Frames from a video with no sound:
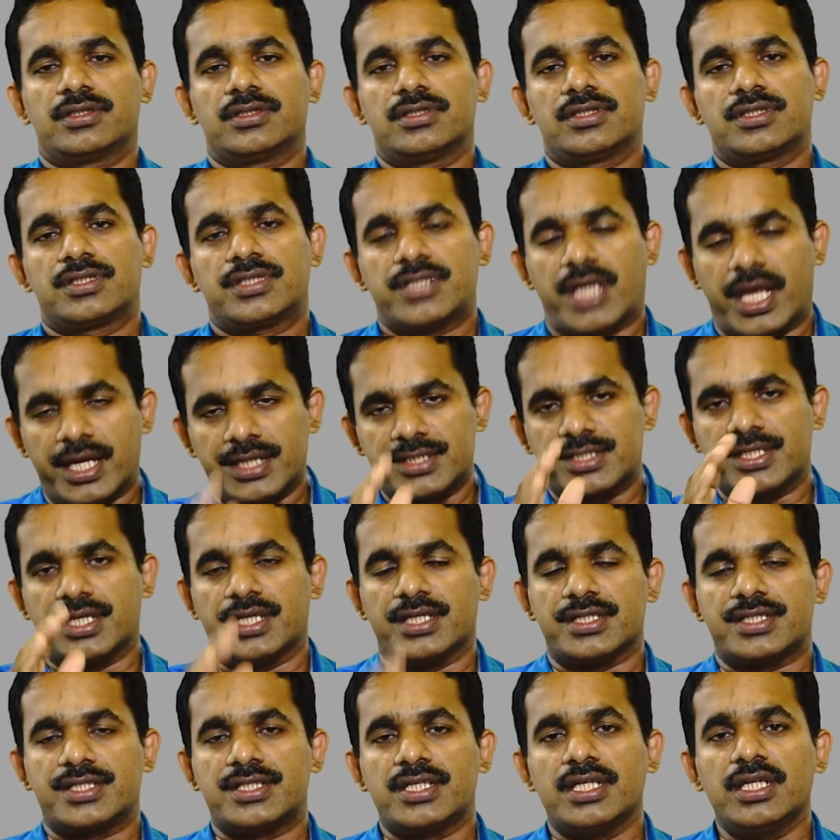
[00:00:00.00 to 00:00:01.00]
state G
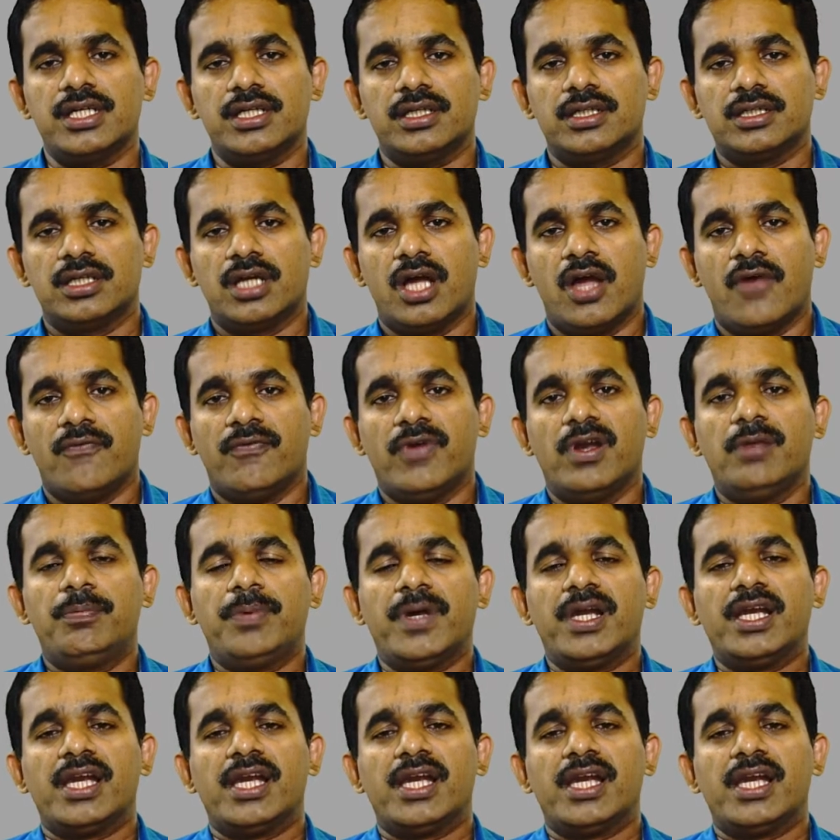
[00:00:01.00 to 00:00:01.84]
S T, will be